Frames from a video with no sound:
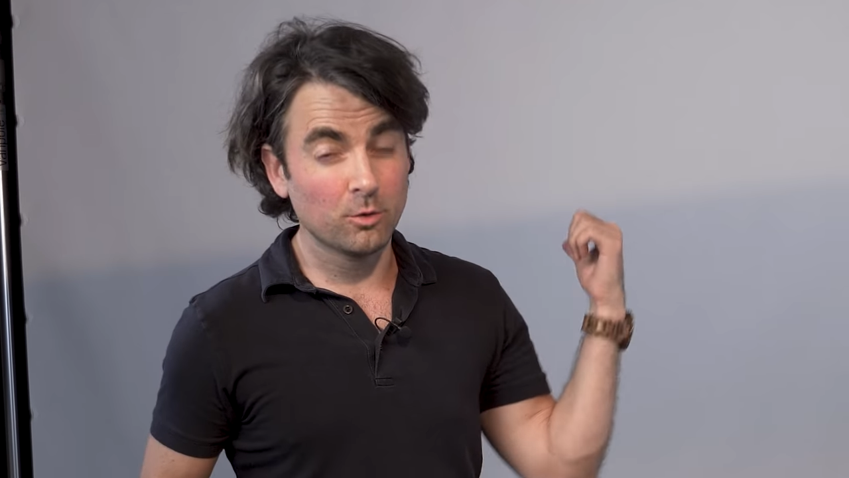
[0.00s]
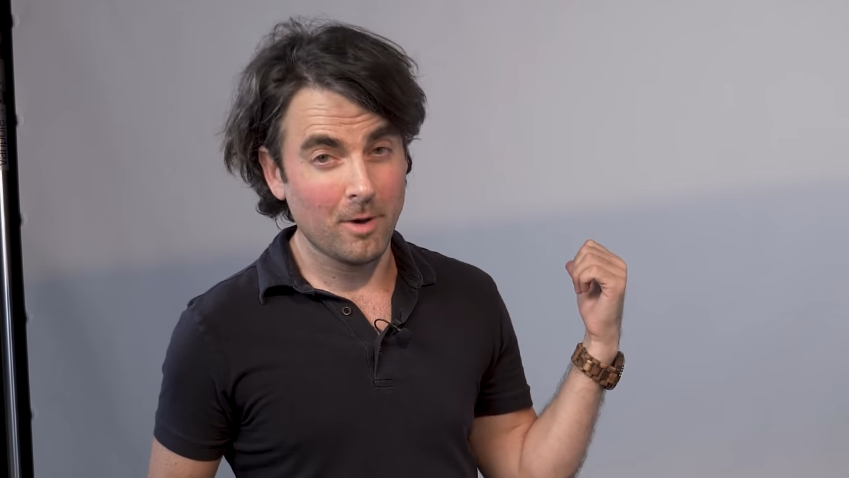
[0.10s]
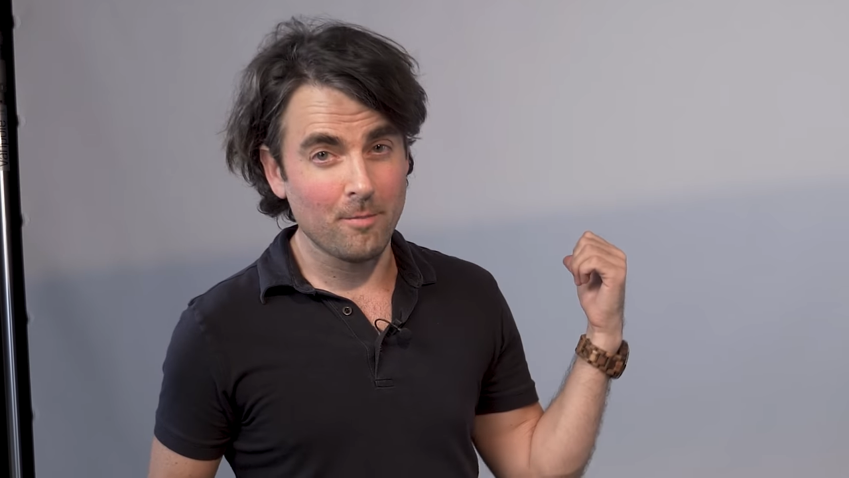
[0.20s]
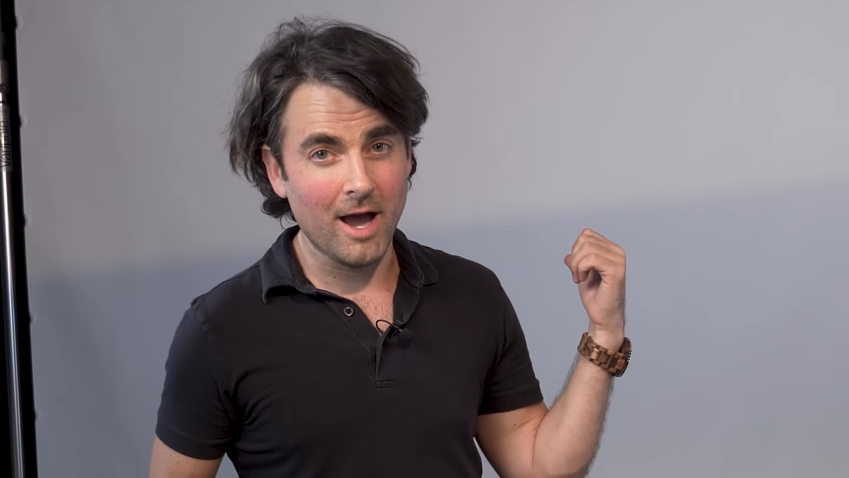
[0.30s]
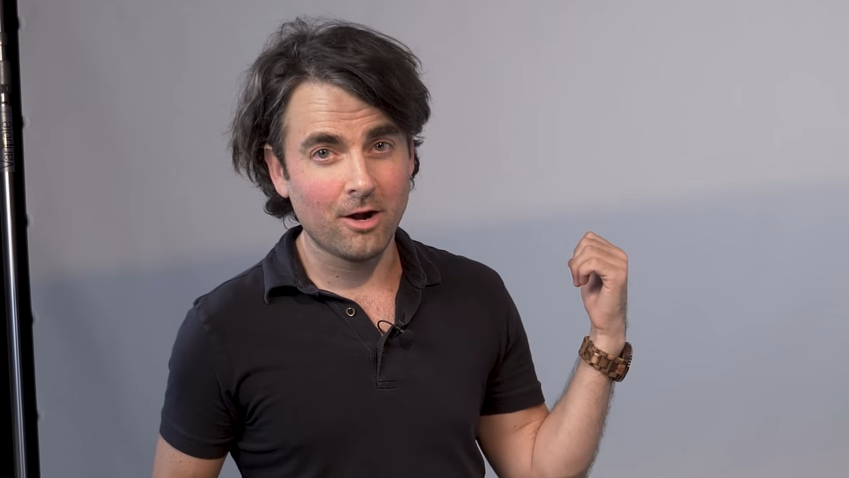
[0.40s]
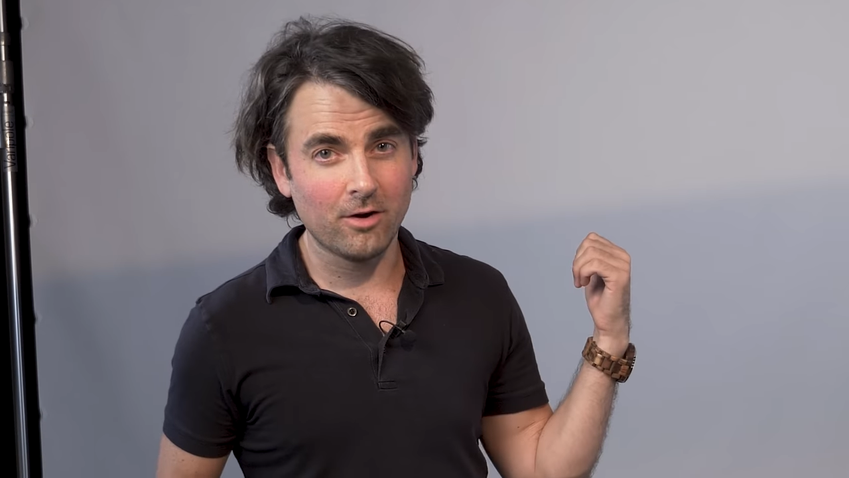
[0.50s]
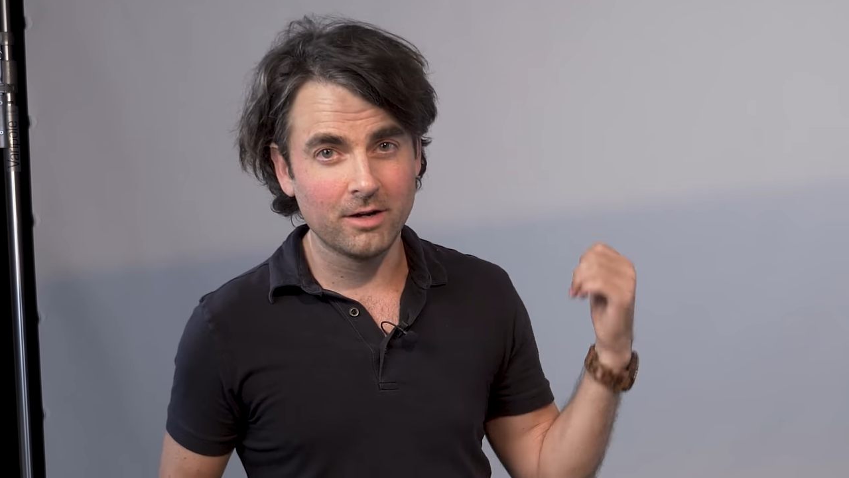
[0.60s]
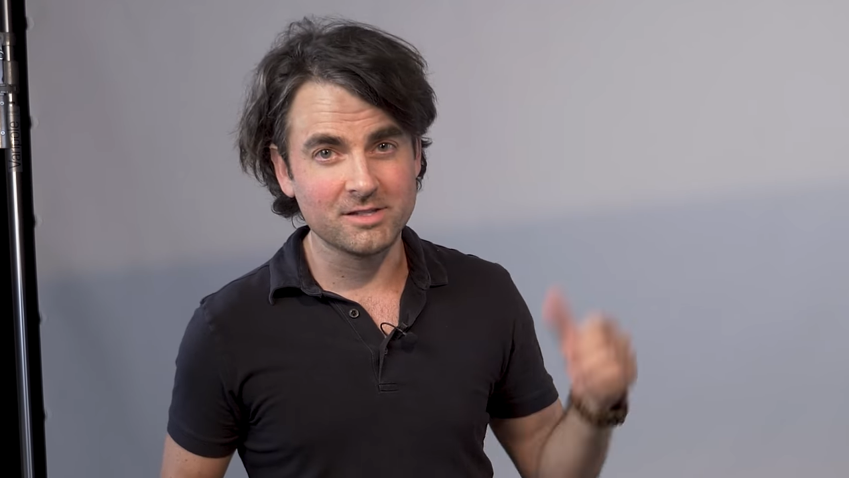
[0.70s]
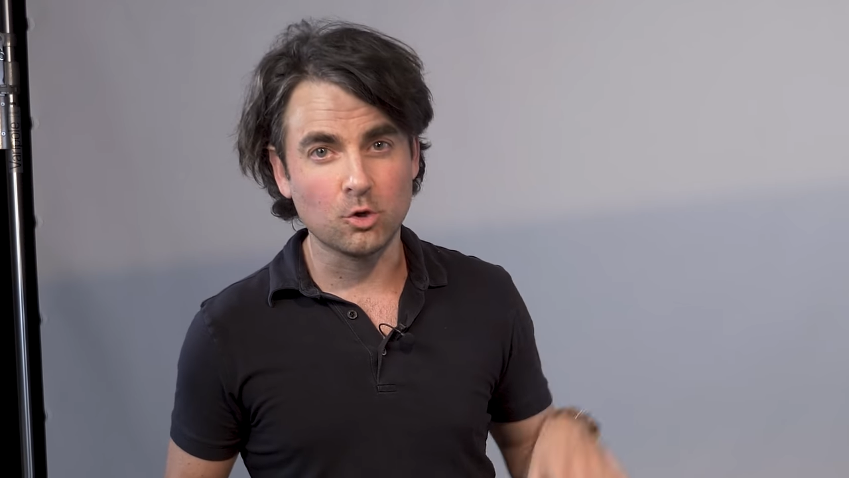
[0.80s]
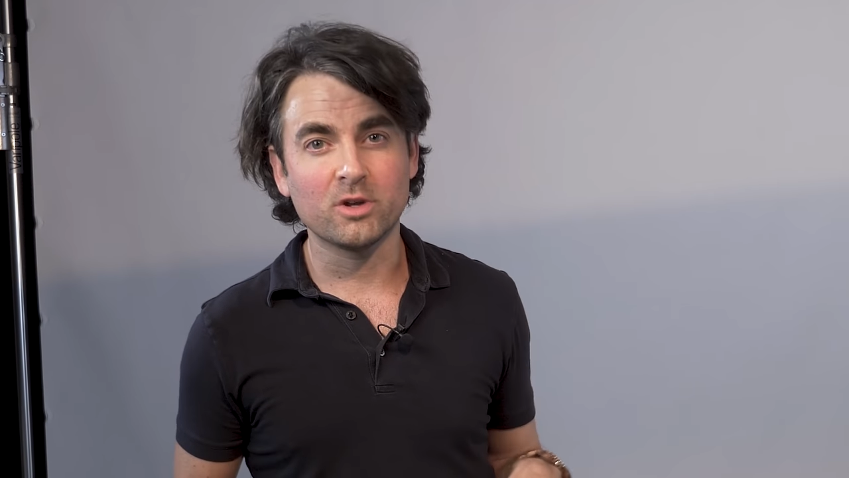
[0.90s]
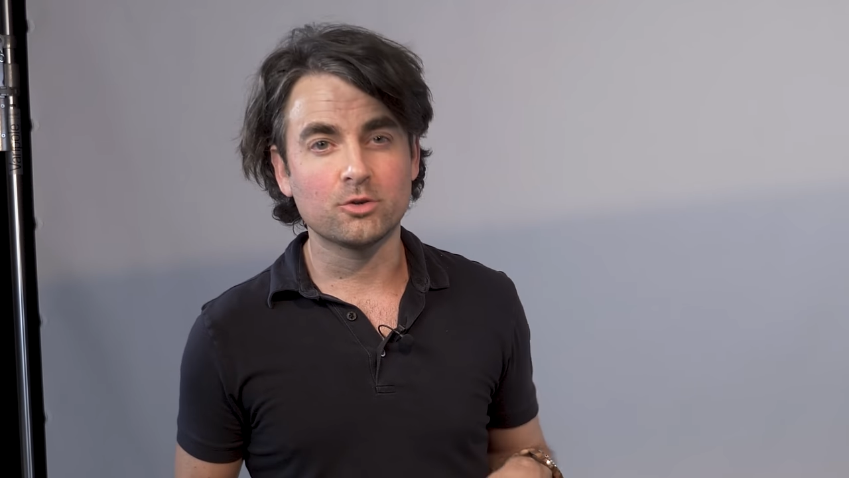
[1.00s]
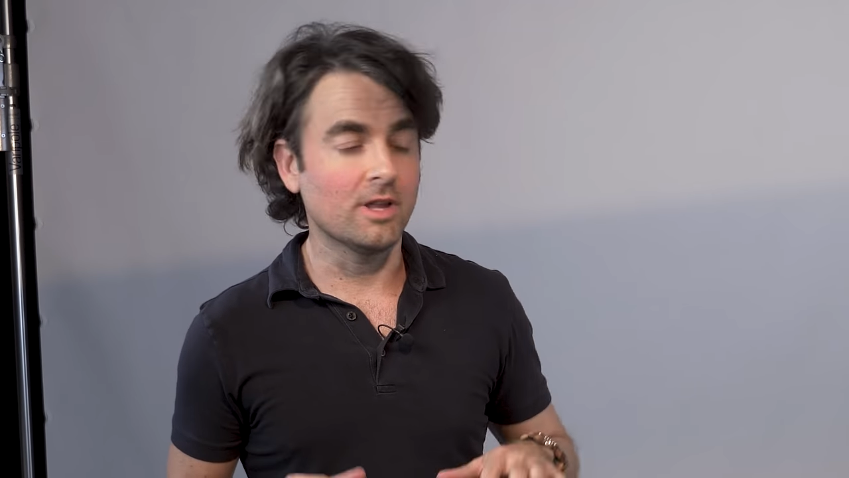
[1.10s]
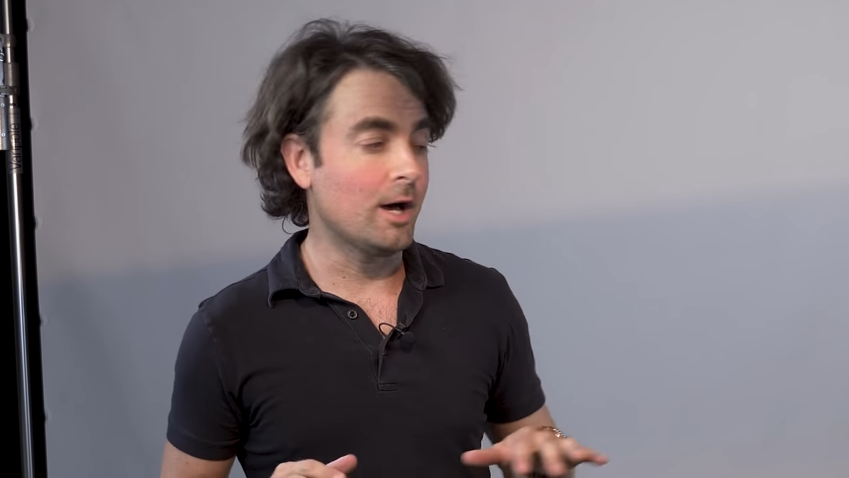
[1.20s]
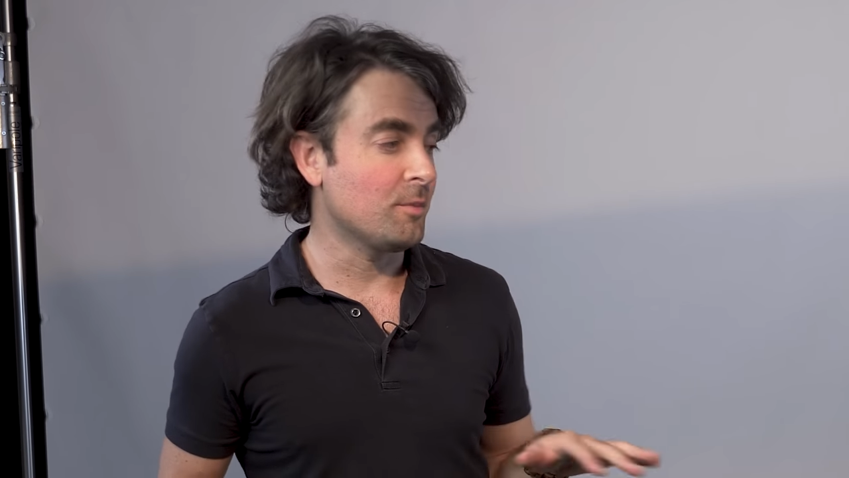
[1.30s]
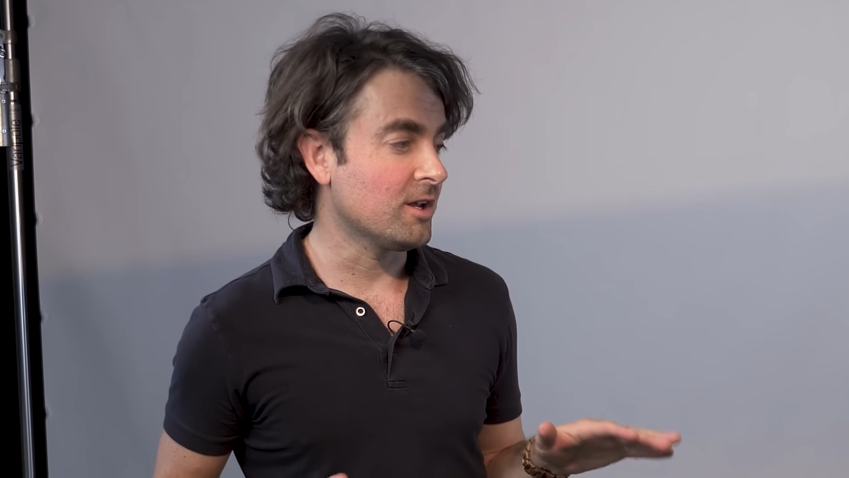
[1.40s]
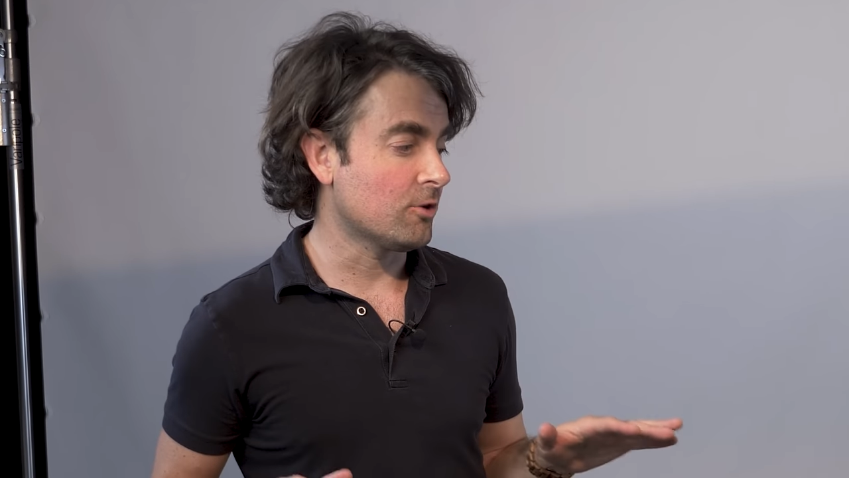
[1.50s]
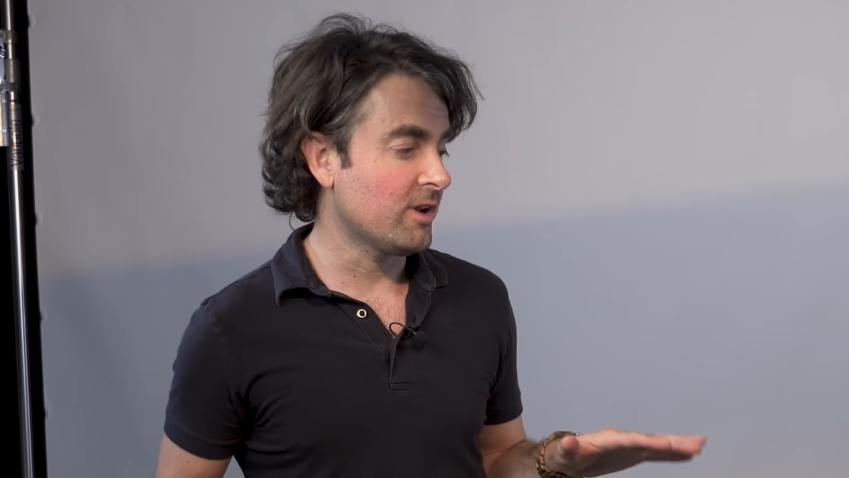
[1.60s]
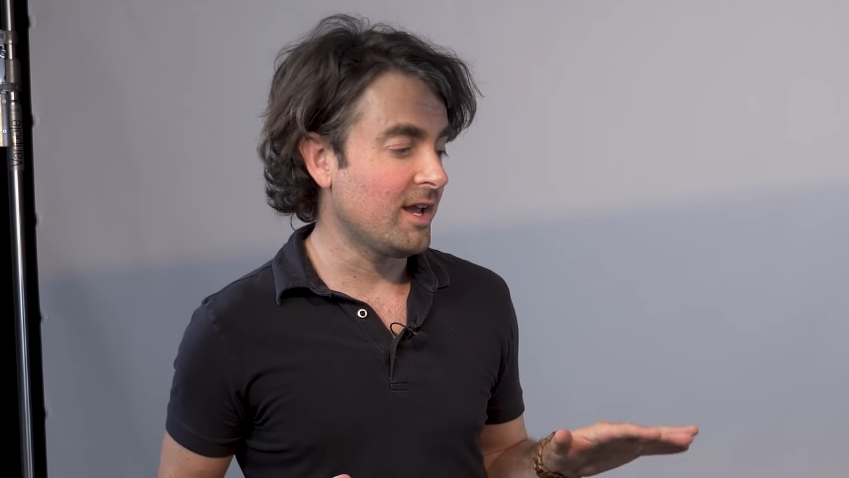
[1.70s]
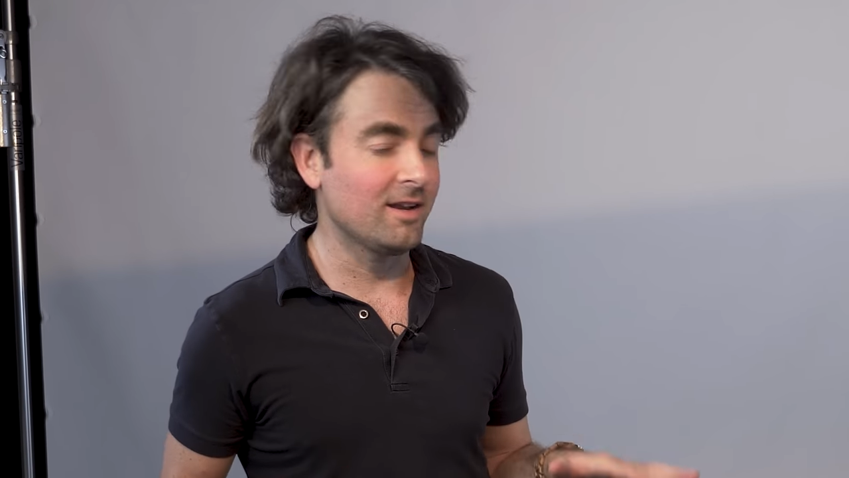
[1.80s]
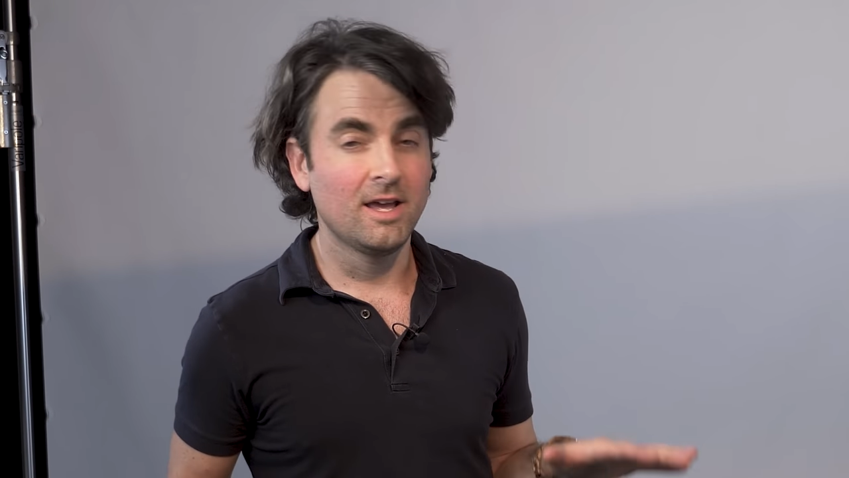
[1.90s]
with my background is going to allow me to
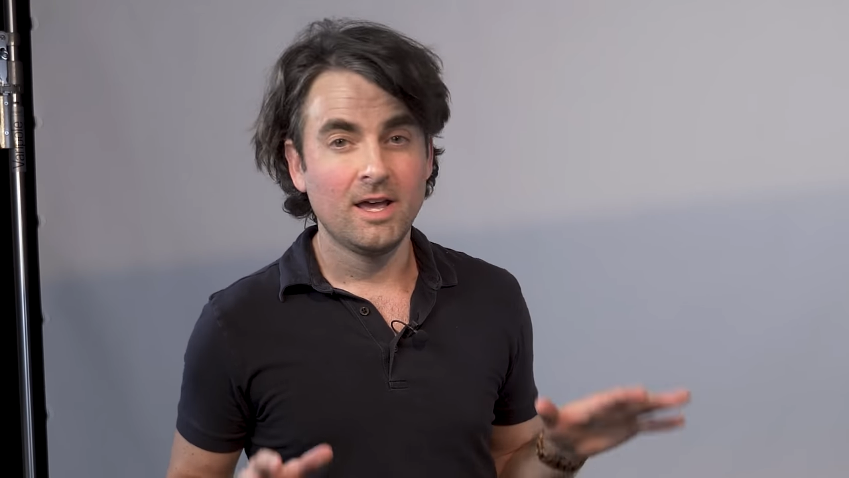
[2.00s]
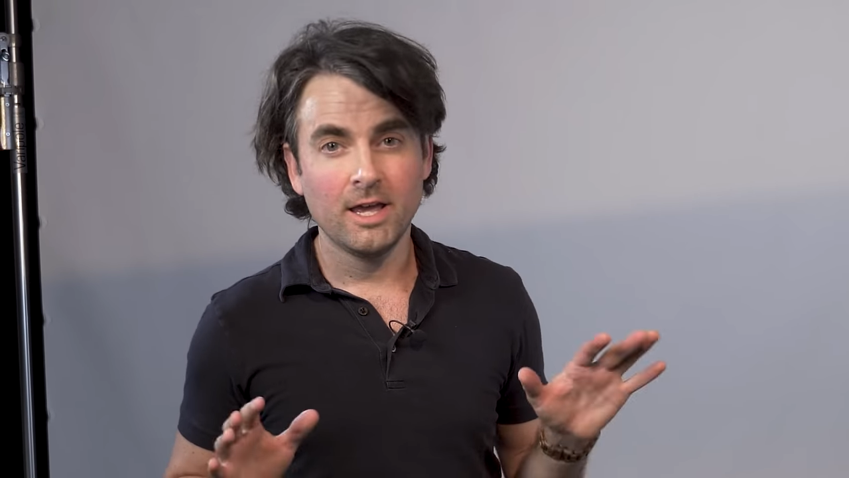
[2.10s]
create